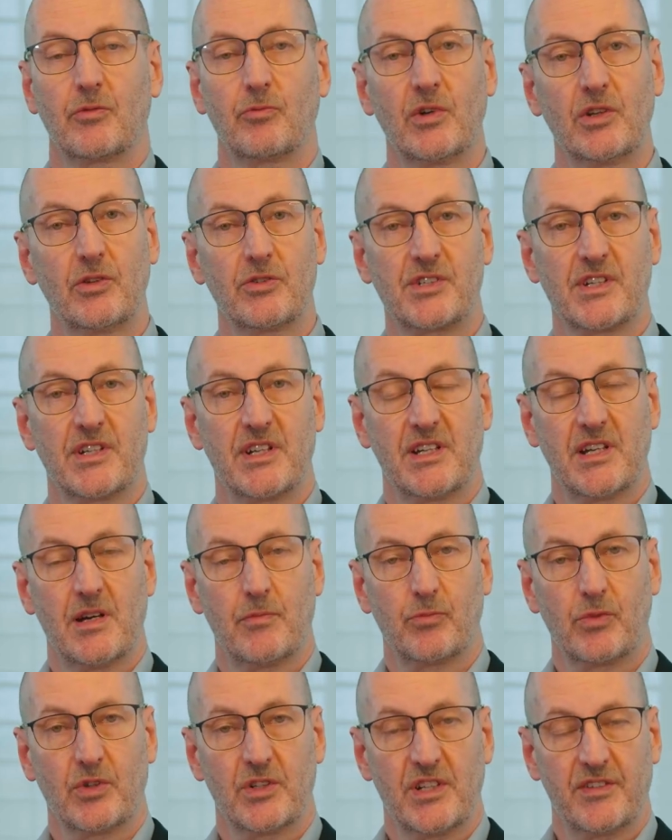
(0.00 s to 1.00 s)
We looked at a
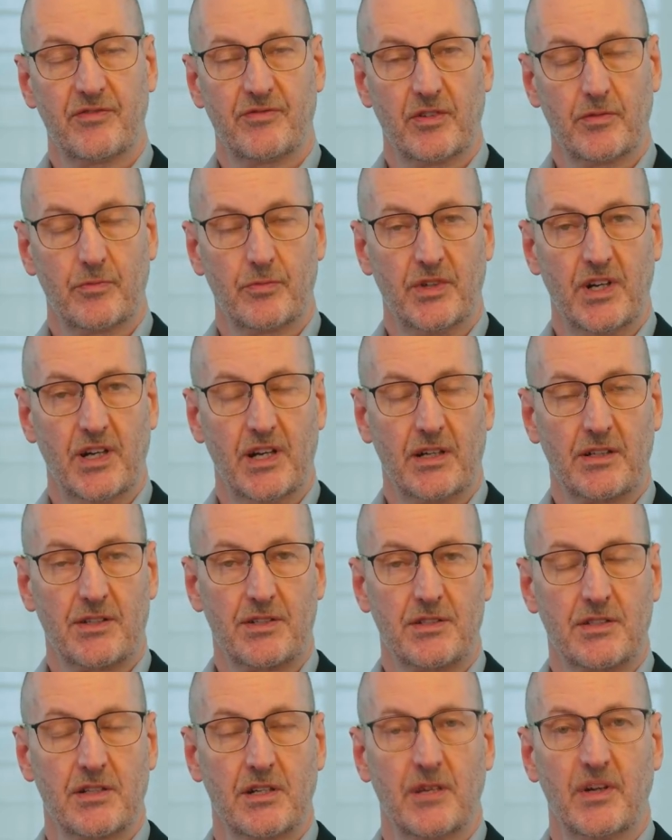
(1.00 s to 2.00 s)
number of different
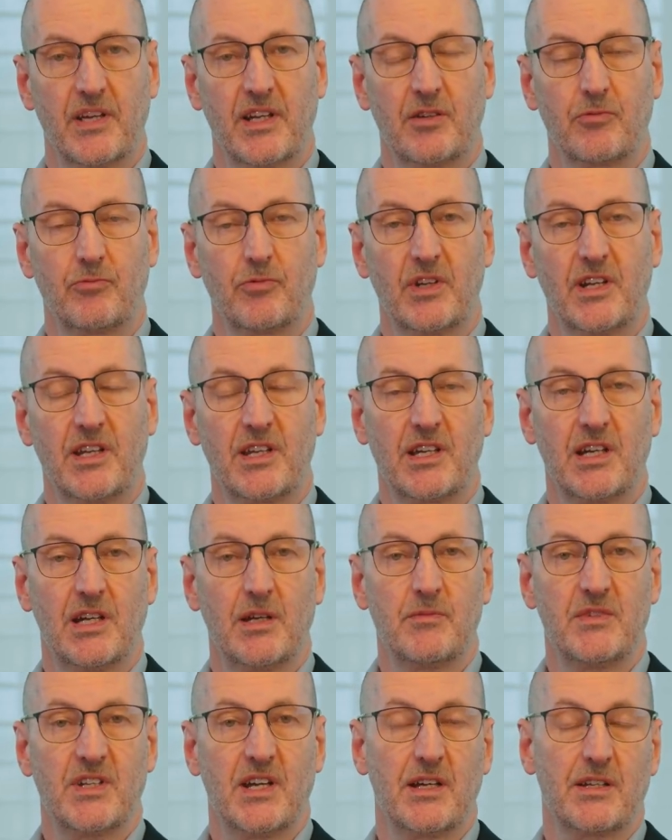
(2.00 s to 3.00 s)
products, and it really
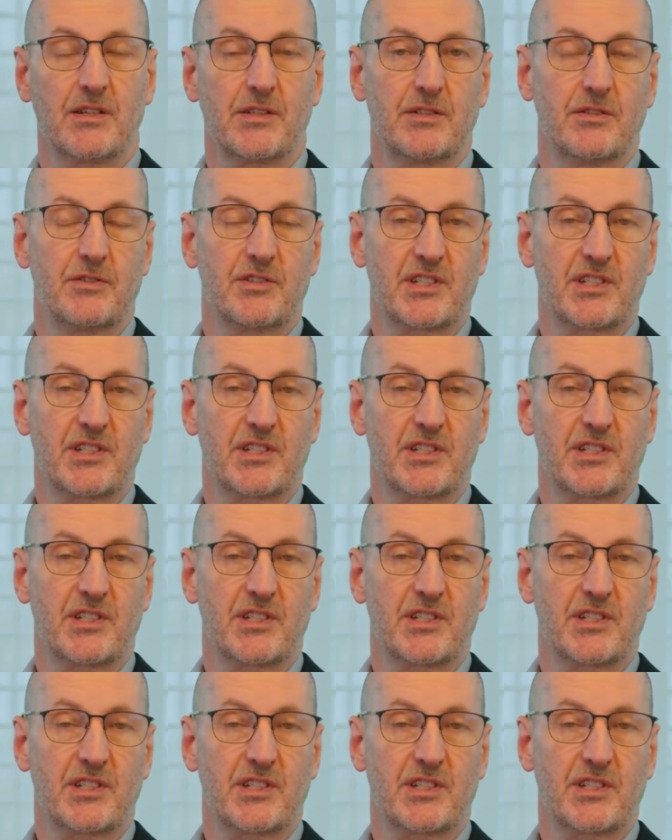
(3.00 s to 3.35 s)
came down to